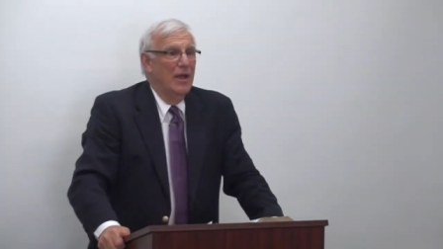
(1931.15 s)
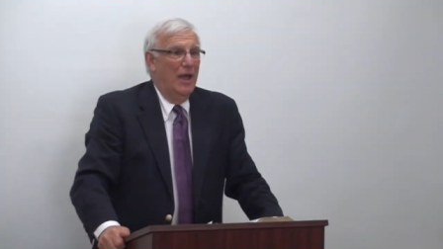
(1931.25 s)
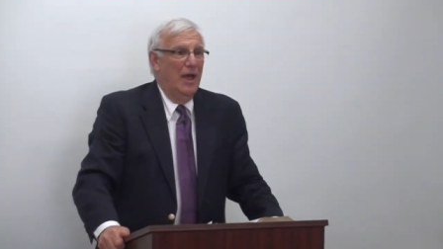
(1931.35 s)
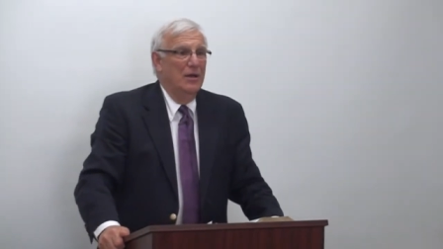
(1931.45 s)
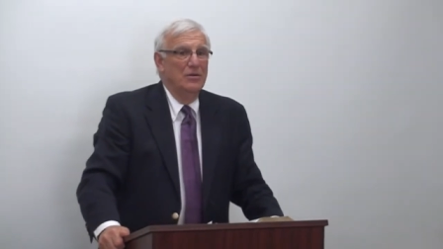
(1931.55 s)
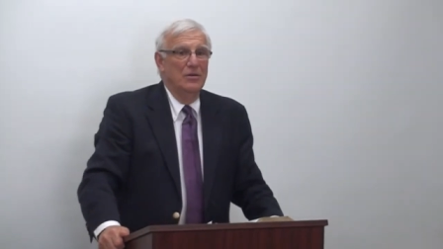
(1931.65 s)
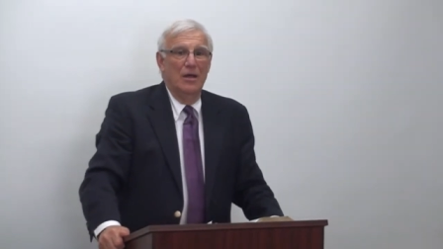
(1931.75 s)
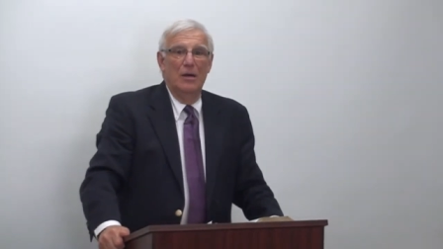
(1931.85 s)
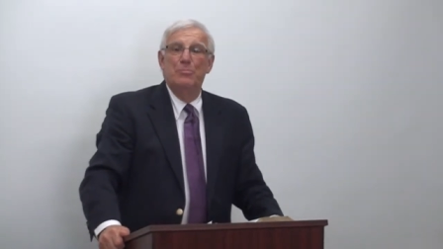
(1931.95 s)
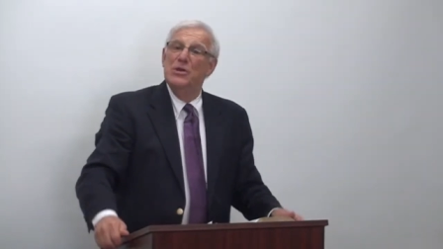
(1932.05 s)
and
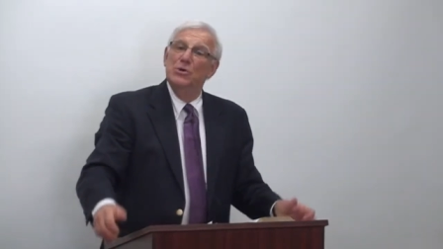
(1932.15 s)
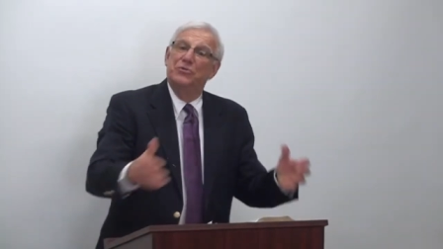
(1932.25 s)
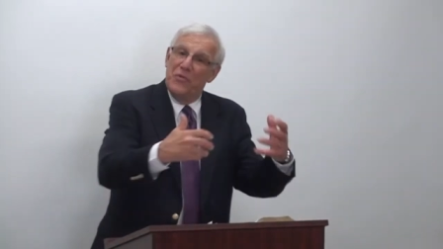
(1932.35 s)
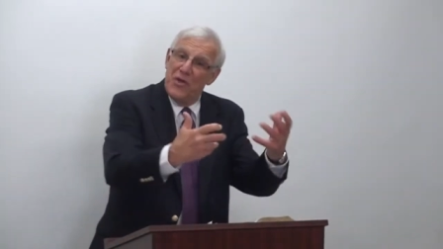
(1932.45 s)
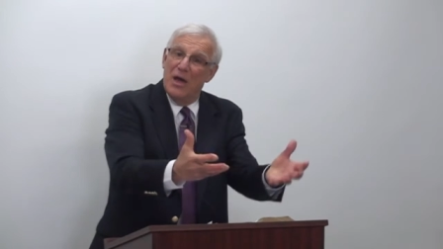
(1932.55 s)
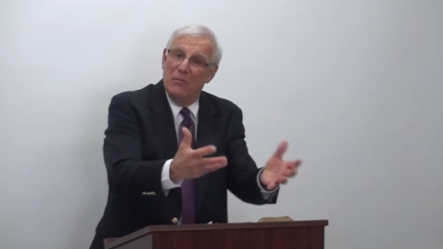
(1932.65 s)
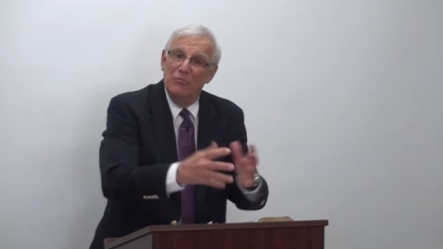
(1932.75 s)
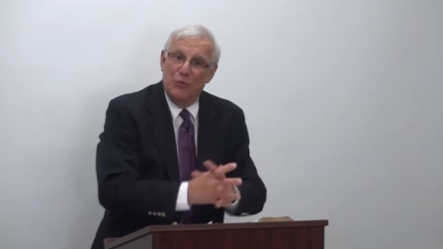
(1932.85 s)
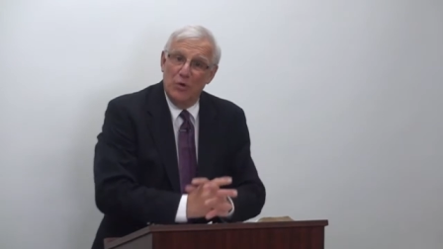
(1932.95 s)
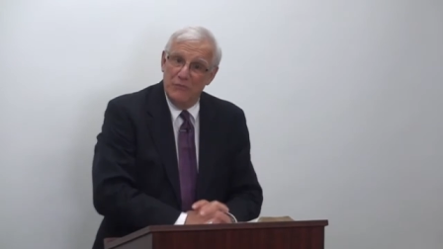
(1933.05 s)
appeal to
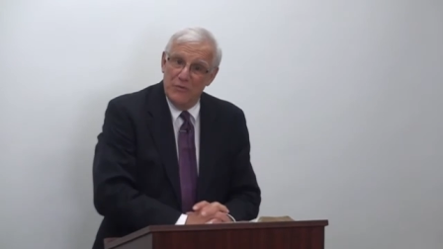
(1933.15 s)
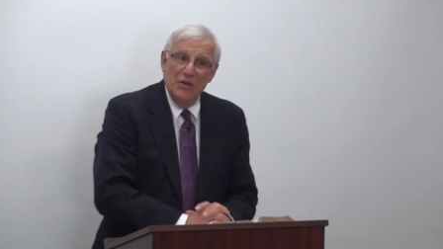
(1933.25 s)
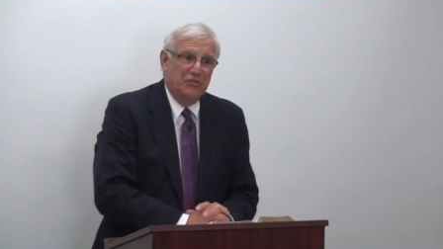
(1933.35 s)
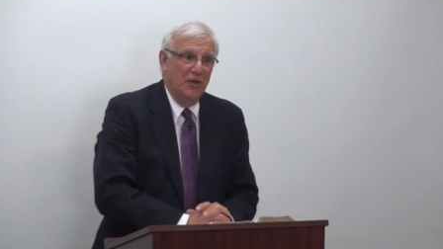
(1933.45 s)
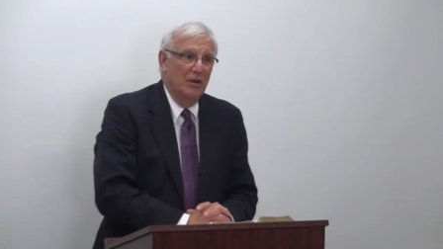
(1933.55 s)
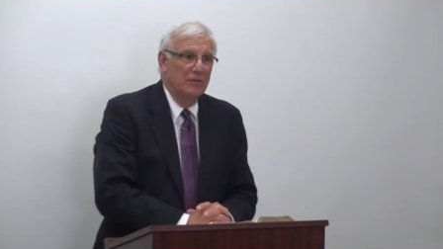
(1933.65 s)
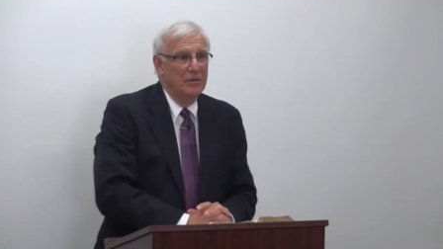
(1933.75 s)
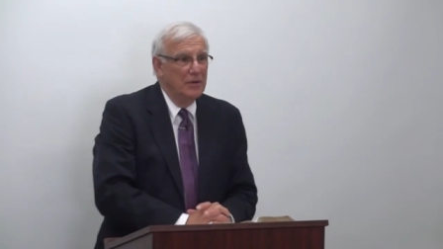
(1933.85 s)
them for a visa.